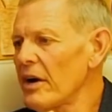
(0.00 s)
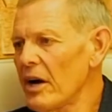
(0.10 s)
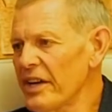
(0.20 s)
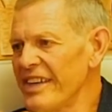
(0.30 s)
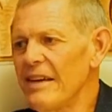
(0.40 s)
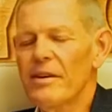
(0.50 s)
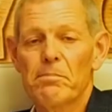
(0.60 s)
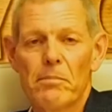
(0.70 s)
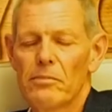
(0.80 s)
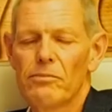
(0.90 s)

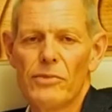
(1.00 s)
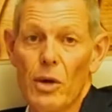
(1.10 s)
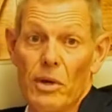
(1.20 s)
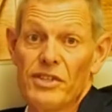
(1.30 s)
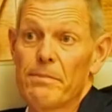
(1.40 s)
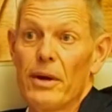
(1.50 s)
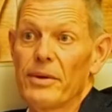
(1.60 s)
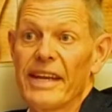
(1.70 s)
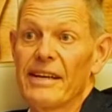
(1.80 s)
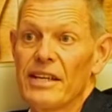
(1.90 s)
No one spoke
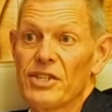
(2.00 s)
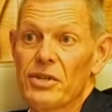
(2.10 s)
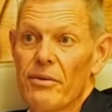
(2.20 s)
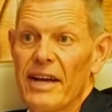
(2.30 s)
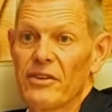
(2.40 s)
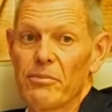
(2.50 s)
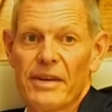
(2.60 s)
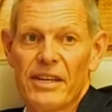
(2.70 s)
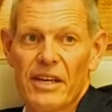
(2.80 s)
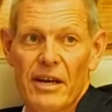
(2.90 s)
English around
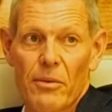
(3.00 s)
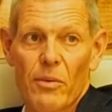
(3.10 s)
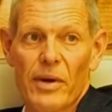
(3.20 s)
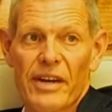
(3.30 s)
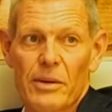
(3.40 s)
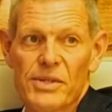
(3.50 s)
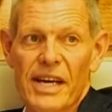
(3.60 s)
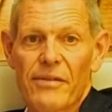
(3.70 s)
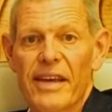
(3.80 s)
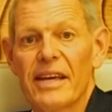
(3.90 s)
me when I was
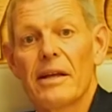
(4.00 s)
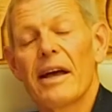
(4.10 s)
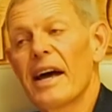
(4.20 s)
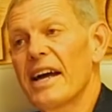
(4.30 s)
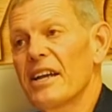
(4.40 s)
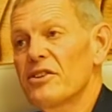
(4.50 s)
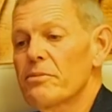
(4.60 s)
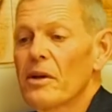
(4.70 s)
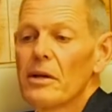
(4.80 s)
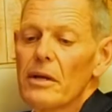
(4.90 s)
out there, and
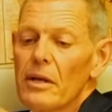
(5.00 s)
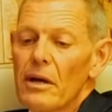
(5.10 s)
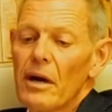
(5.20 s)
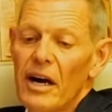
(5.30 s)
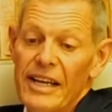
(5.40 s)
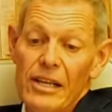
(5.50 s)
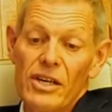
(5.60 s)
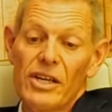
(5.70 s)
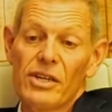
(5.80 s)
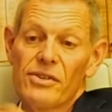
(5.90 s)
I
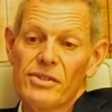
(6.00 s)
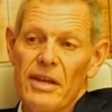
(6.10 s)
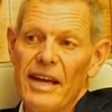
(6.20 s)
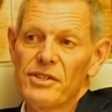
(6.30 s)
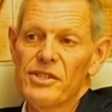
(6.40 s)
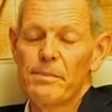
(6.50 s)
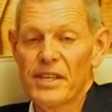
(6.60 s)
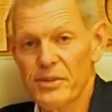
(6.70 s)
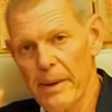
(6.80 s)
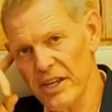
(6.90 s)
learned how to speak
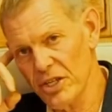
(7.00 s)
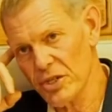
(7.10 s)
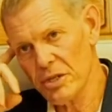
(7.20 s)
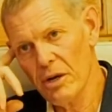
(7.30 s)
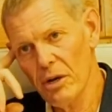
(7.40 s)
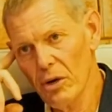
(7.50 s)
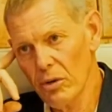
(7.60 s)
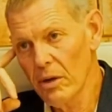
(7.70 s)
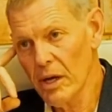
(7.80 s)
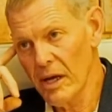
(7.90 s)
Spanish
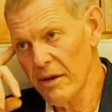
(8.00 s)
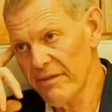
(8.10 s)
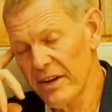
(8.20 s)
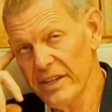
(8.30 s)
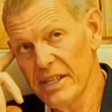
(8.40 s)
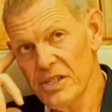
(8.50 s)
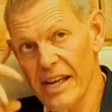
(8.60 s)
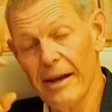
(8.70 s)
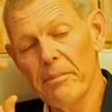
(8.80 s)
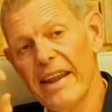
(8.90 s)
very easy.
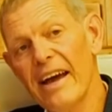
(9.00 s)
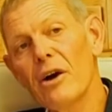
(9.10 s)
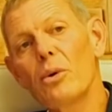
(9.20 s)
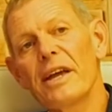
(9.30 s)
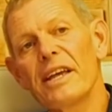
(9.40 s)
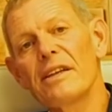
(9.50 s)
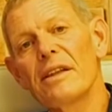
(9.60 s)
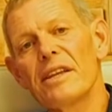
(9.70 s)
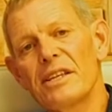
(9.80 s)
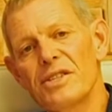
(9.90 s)
I'm now in
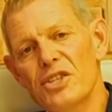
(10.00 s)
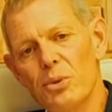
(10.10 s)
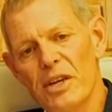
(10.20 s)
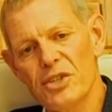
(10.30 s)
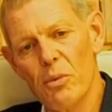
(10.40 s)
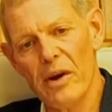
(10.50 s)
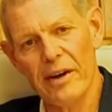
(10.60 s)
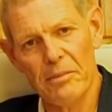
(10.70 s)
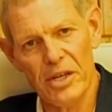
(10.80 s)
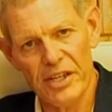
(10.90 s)
the situation where
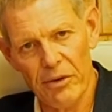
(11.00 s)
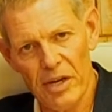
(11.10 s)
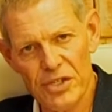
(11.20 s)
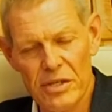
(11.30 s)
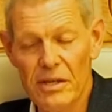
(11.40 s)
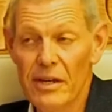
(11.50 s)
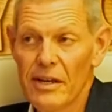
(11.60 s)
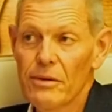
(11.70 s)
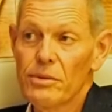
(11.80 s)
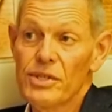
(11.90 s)
I'm learning Russian,
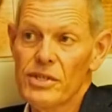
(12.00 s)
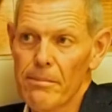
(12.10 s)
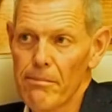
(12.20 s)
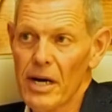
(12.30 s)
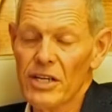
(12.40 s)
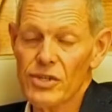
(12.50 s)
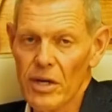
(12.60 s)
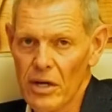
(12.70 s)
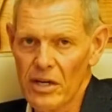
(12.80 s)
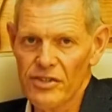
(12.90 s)
which is a much
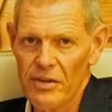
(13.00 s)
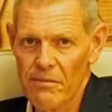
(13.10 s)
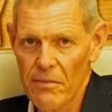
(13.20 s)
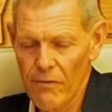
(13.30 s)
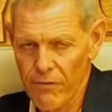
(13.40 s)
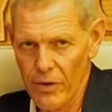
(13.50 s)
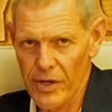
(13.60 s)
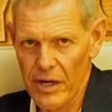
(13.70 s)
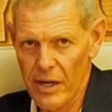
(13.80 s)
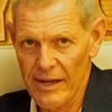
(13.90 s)
harder
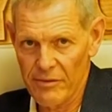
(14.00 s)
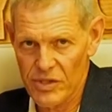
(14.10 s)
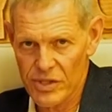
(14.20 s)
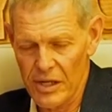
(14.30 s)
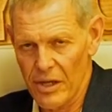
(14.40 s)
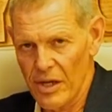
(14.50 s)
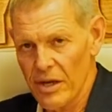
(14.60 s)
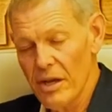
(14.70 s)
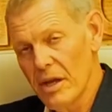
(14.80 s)
foreign language to learn